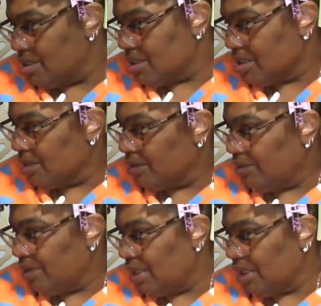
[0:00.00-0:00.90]
so
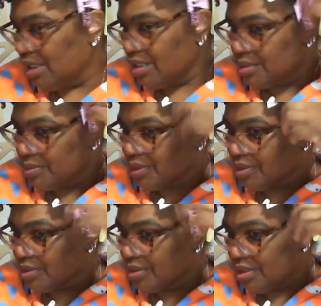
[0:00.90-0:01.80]
I guess we're
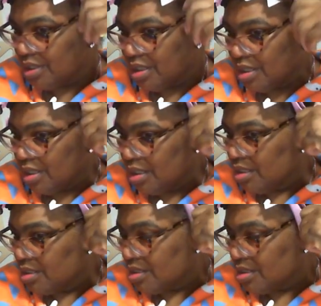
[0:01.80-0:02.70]
gonna
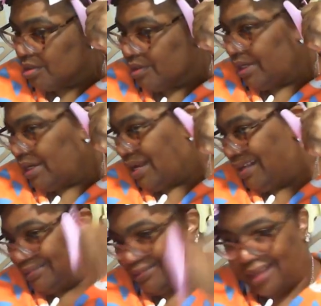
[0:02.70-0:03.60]
start here.
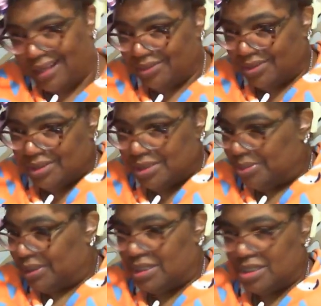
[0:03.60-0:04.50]
I
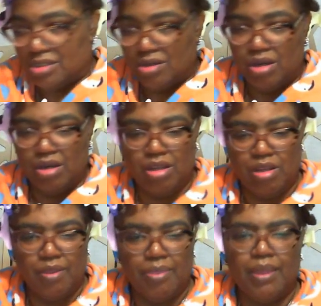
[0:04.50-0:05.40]
typically start
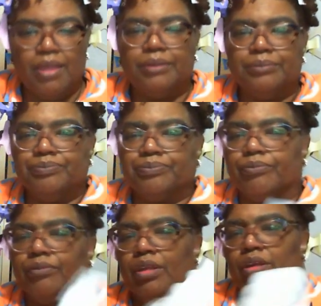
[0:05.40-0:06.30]

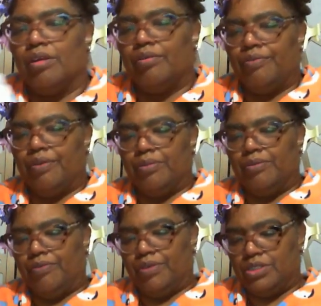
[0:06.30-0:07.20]
from the
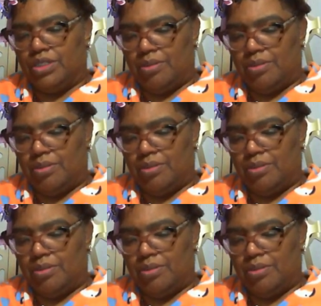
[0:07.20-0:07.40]
front to the